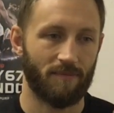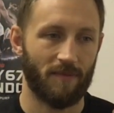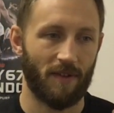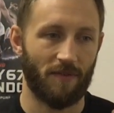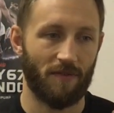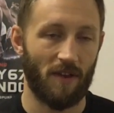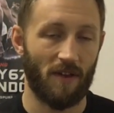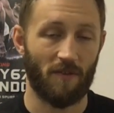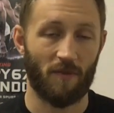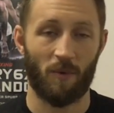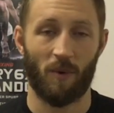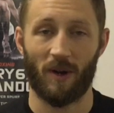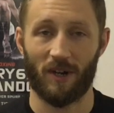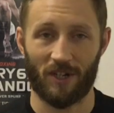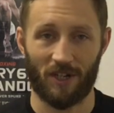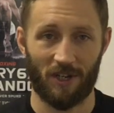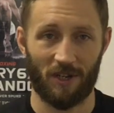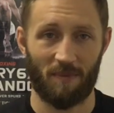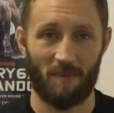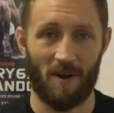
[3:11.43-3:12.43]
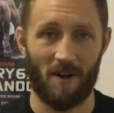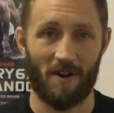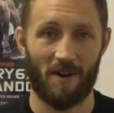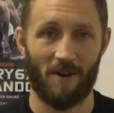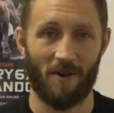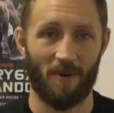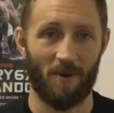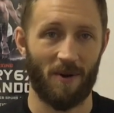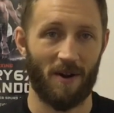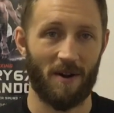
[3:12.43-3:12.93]
If you have questions about
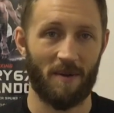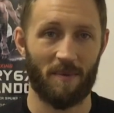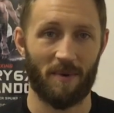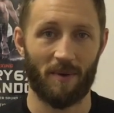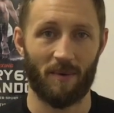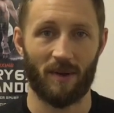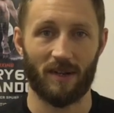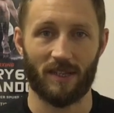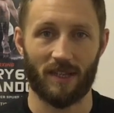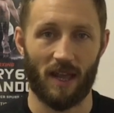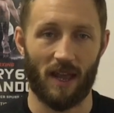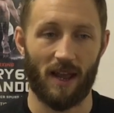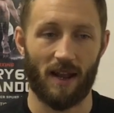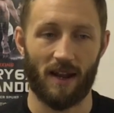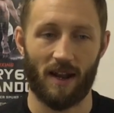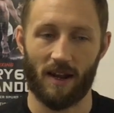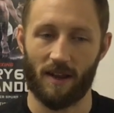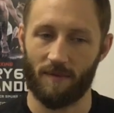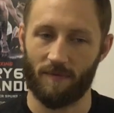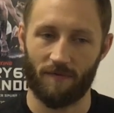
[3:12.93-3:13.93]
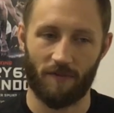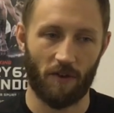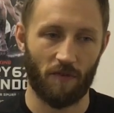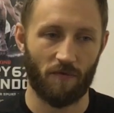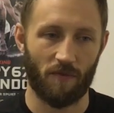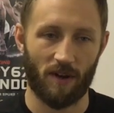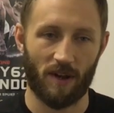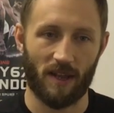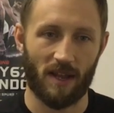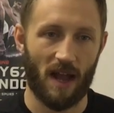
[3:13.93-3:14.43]
it or anybody wants to hate on it, feel
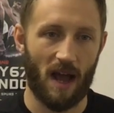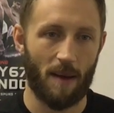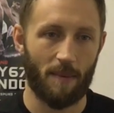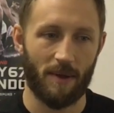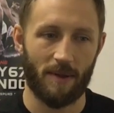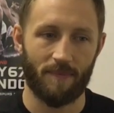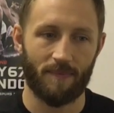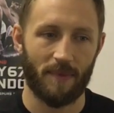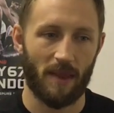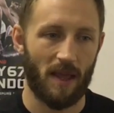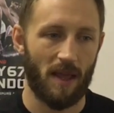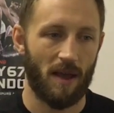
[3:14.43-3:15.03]
free to comment.